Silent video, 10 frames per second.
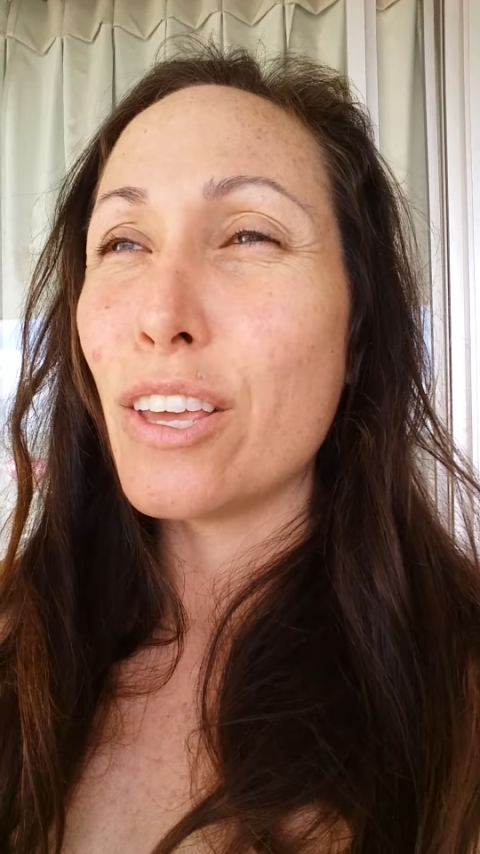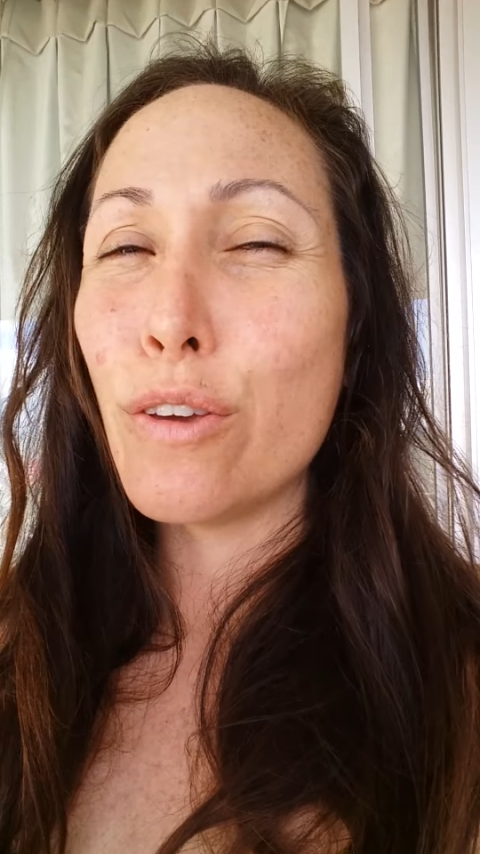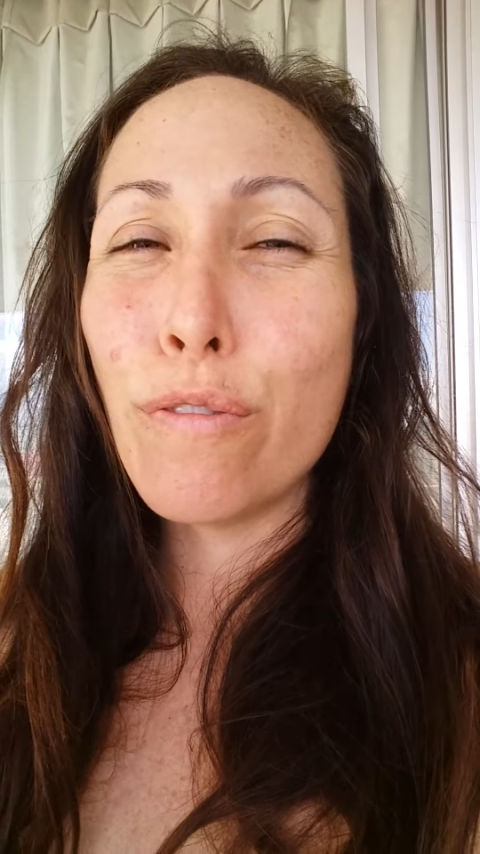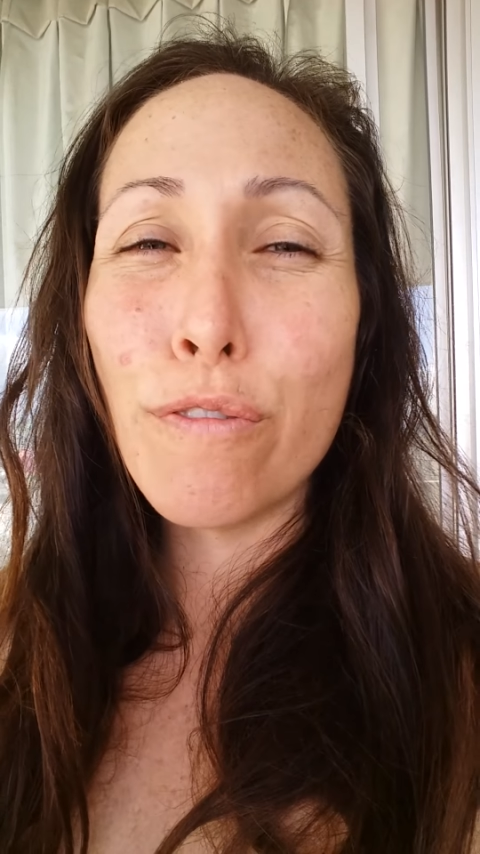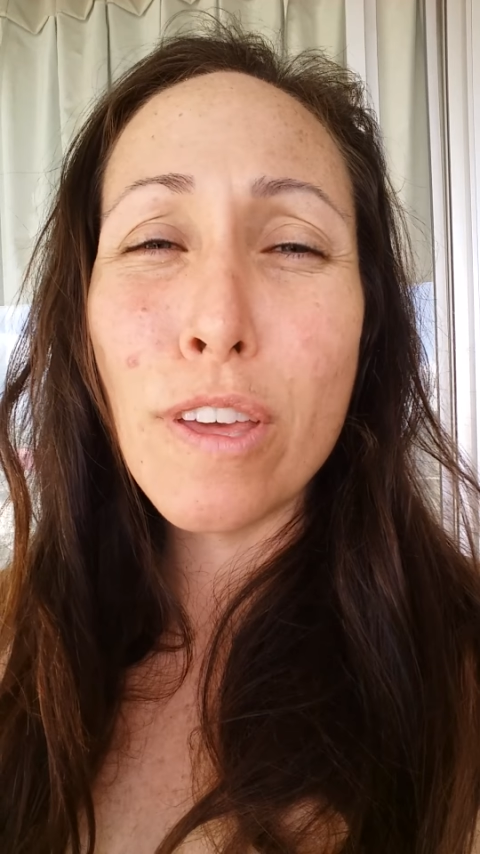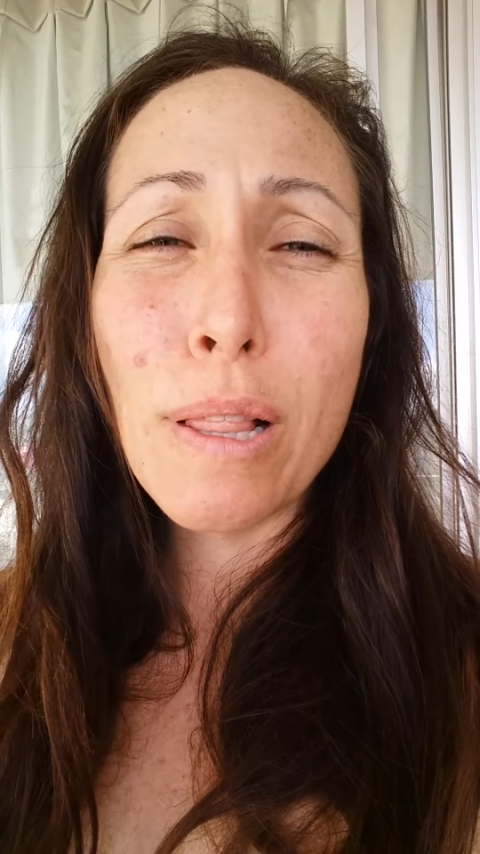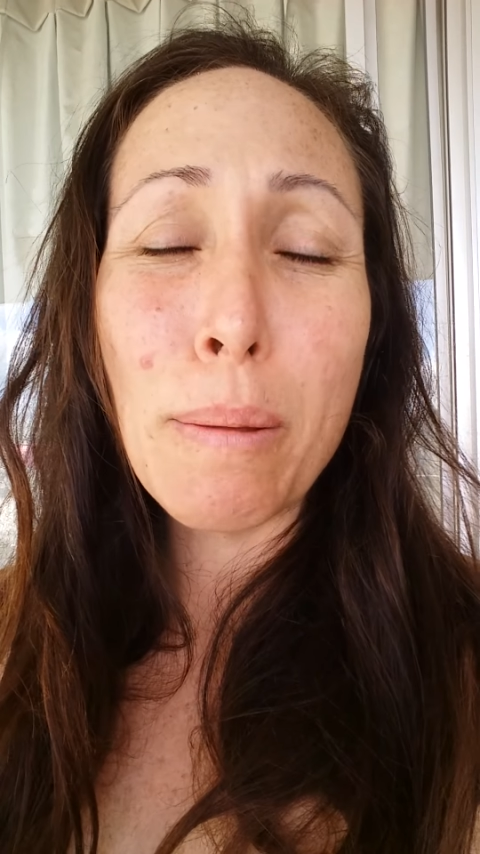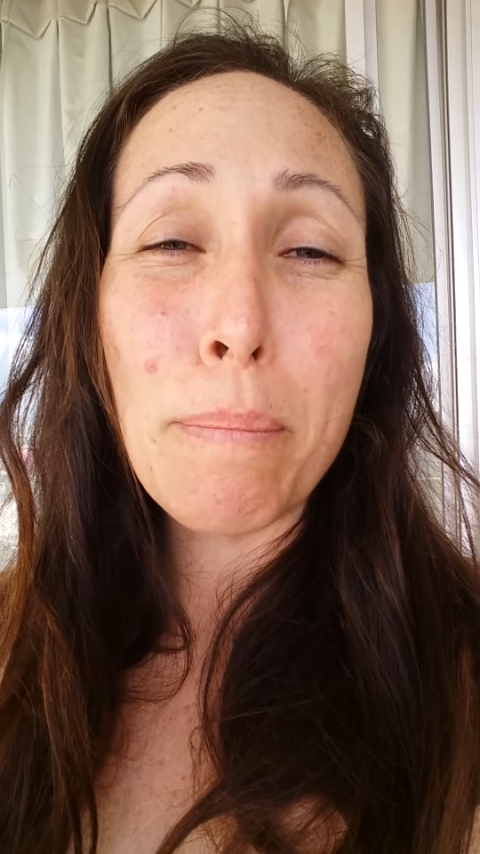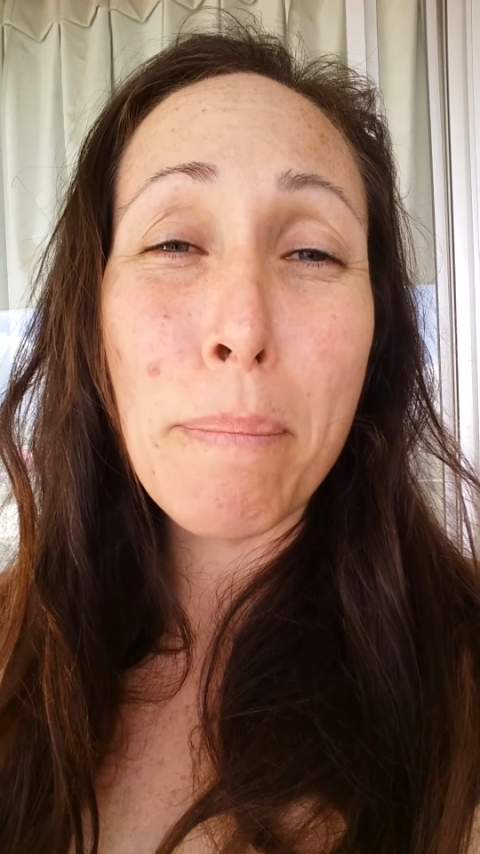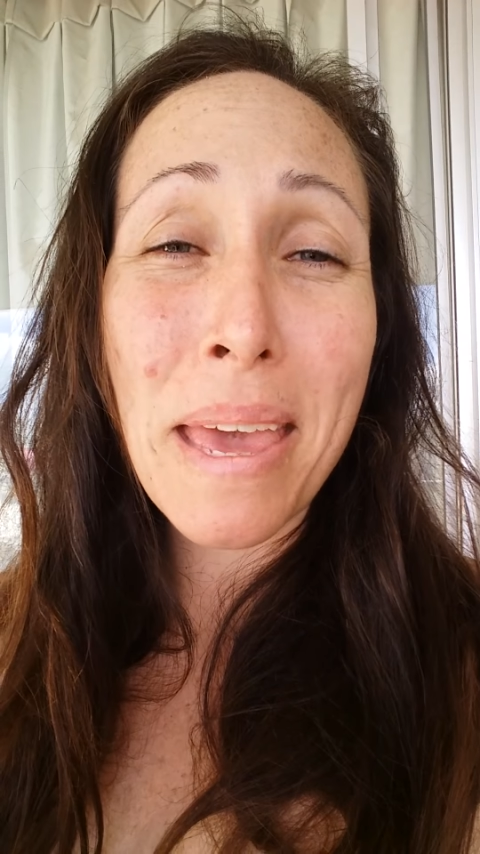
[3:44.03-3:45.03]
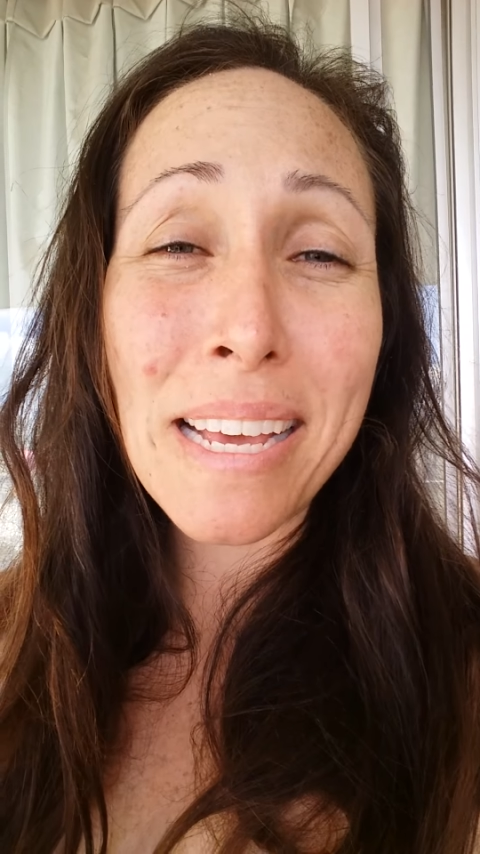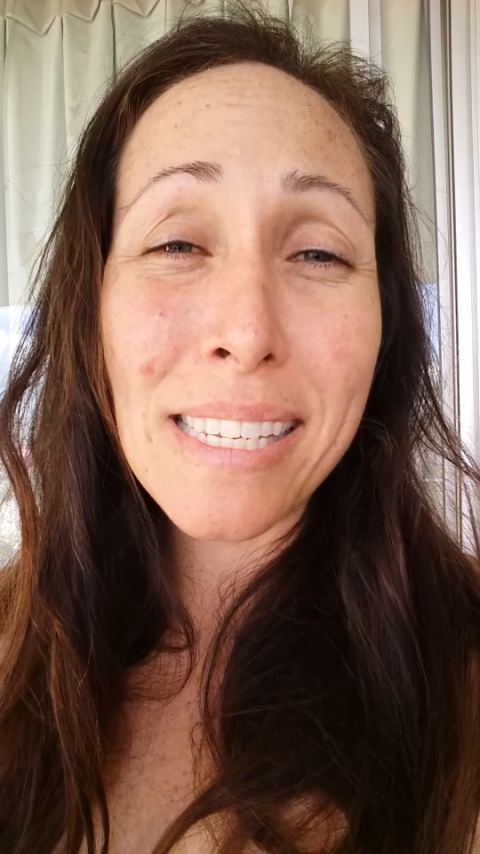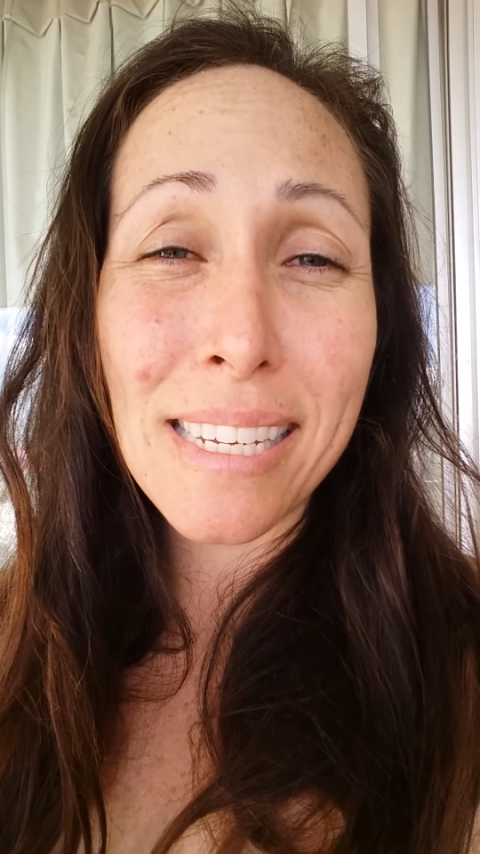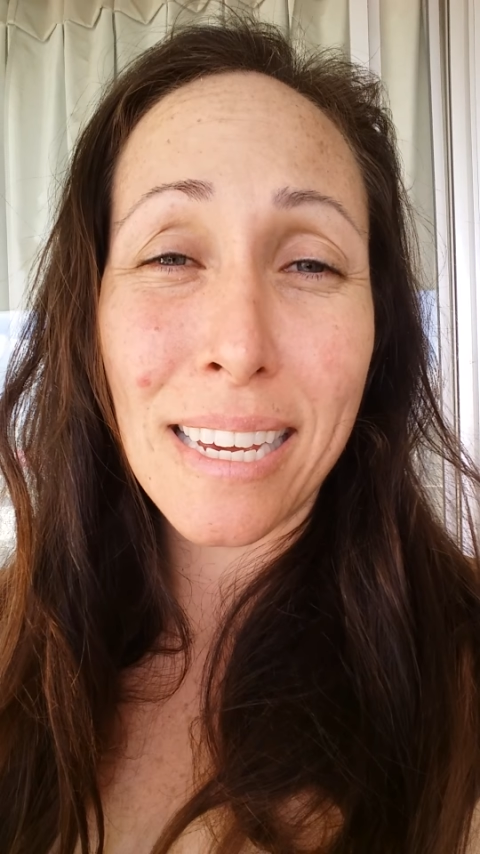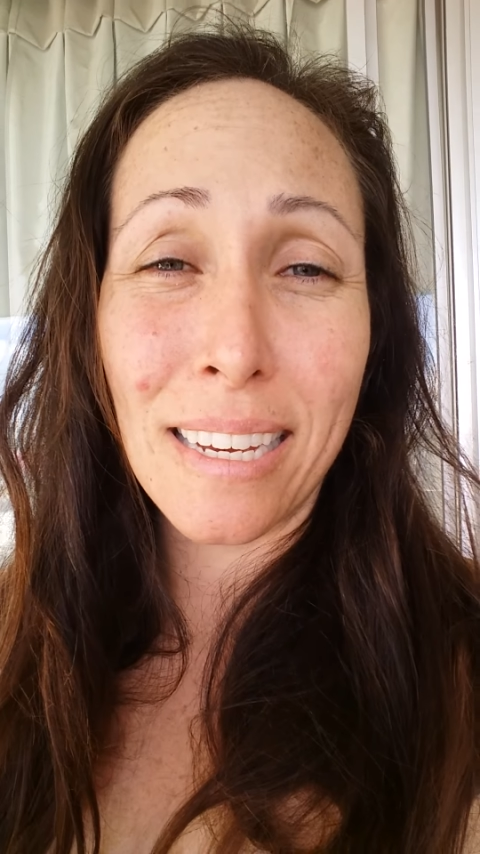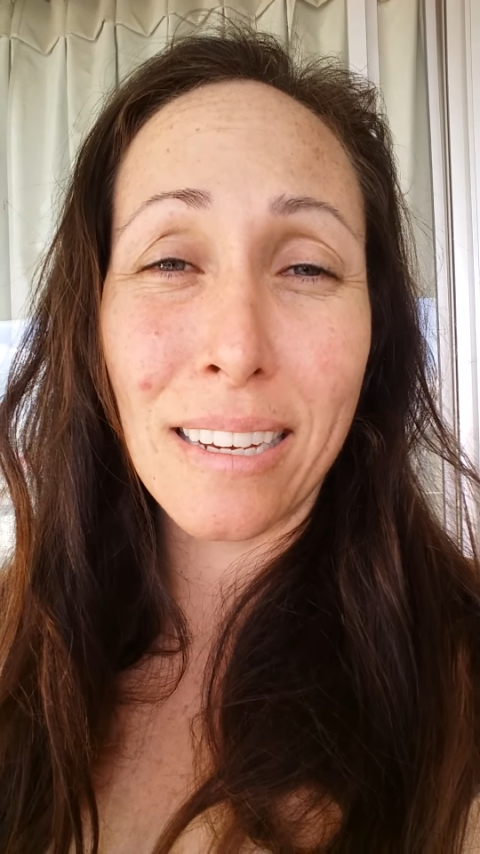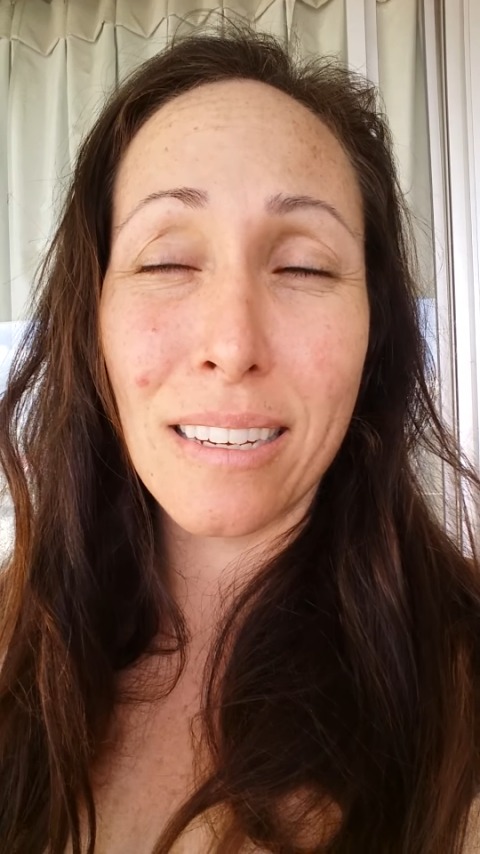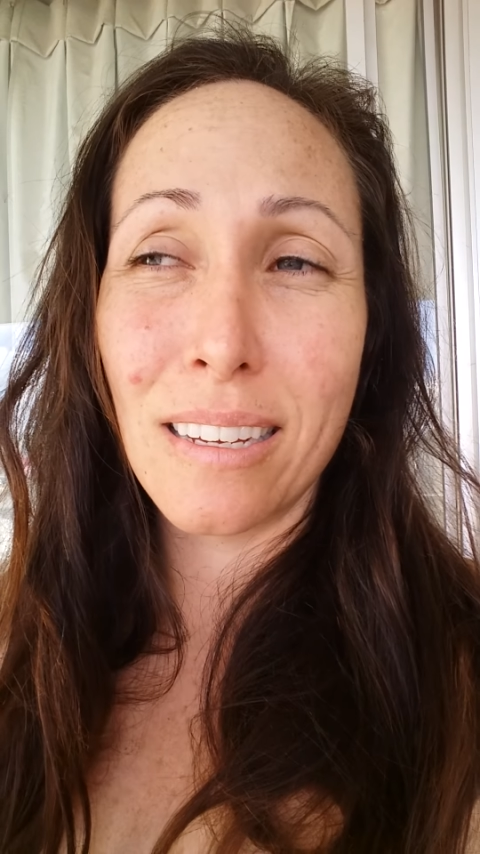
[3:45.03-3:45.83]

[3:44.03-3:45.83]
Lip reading: you feel amazing.